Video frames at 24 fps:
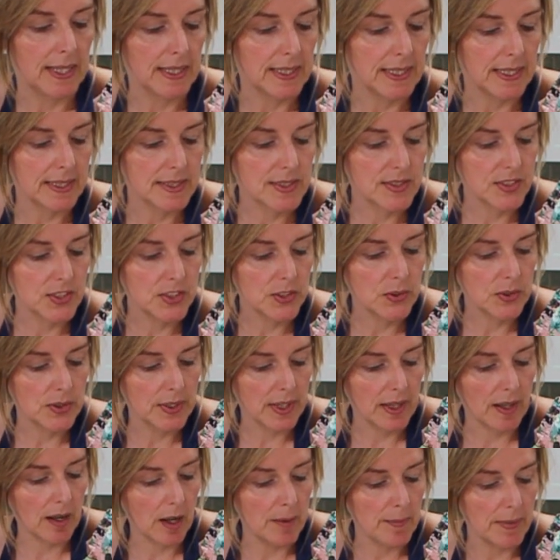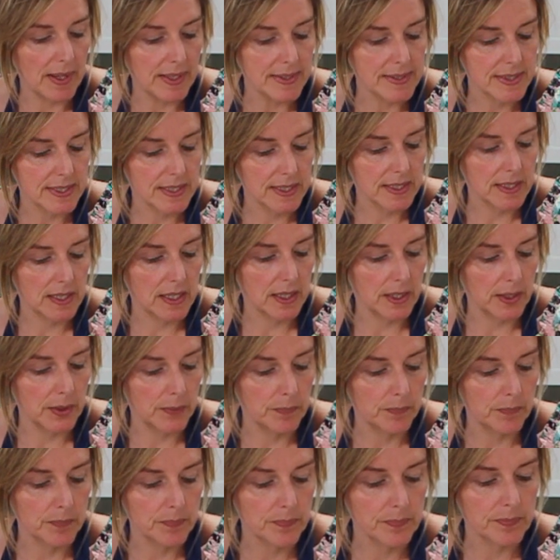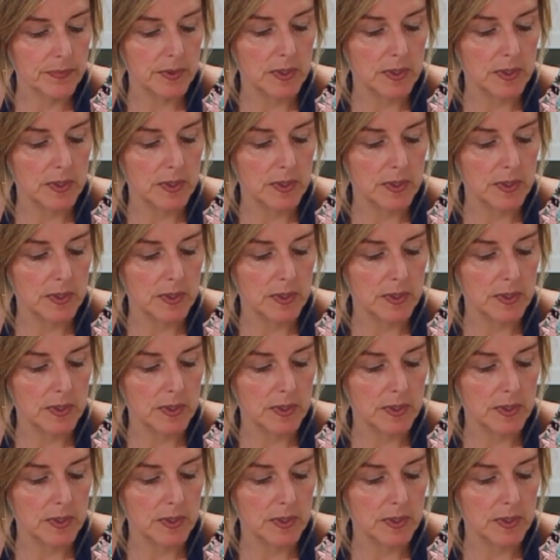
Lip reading: And to that I'm adding